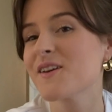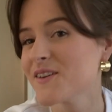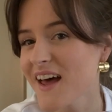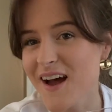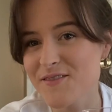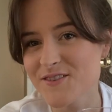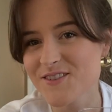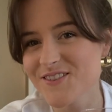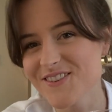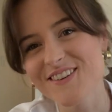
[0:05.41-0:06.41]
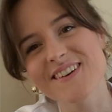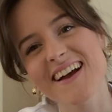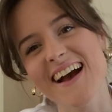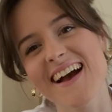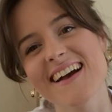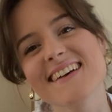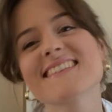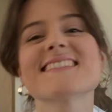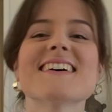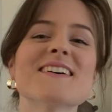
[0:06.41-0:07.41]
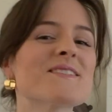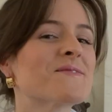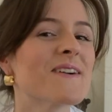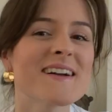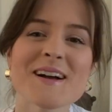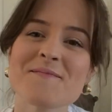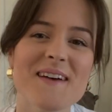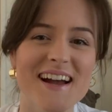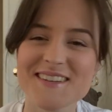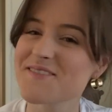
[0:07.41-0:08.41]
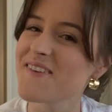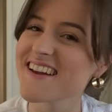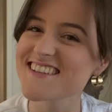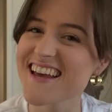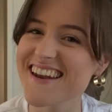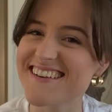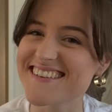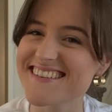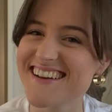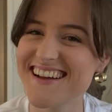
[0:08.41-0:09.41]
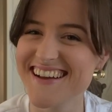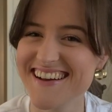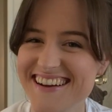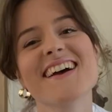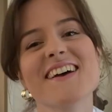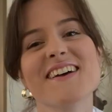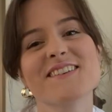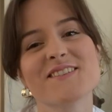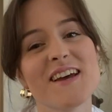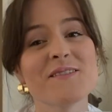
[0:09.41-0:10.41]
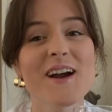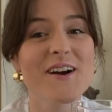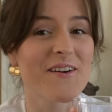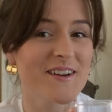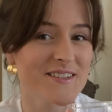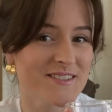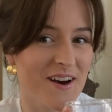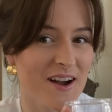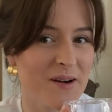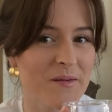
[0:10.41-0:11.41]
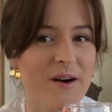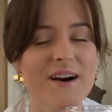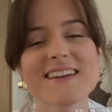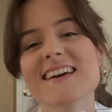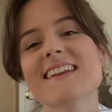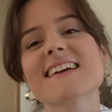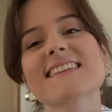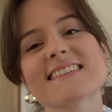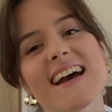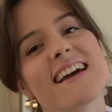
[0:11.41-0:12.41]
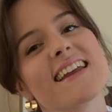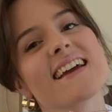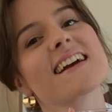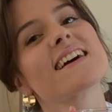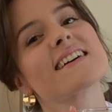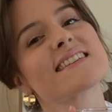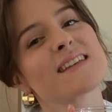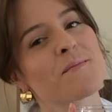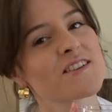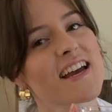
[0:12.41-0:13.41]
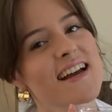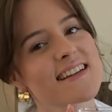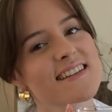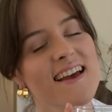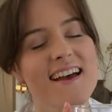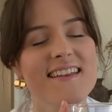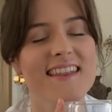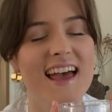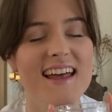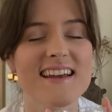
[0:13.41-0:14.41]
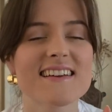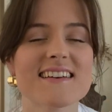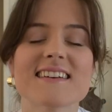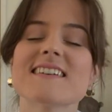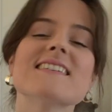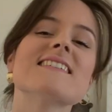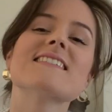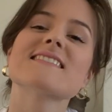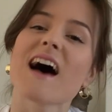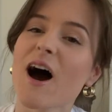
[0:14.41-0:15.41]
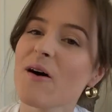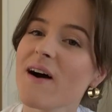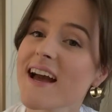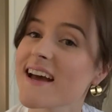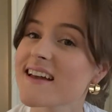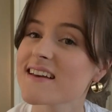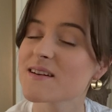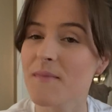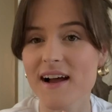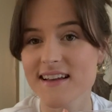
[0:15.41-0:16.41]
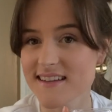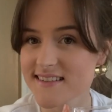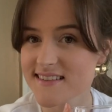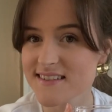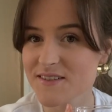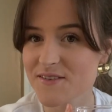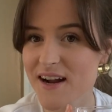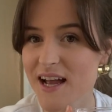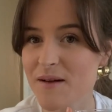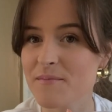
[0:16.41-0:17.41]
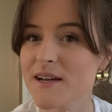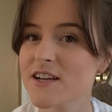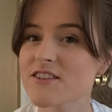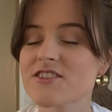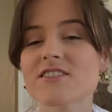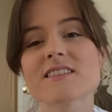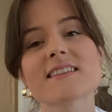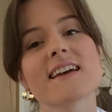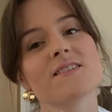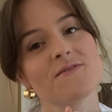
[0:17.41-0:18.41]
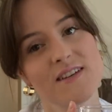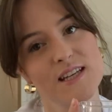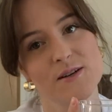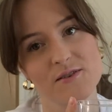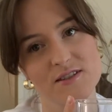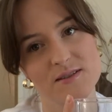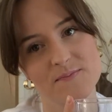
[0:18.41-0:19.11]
Good afternoon, you guys, and welcome back to my channel. Today we are going to talk about an exciting subject, and that is how I edit my Instagram pictures and videos.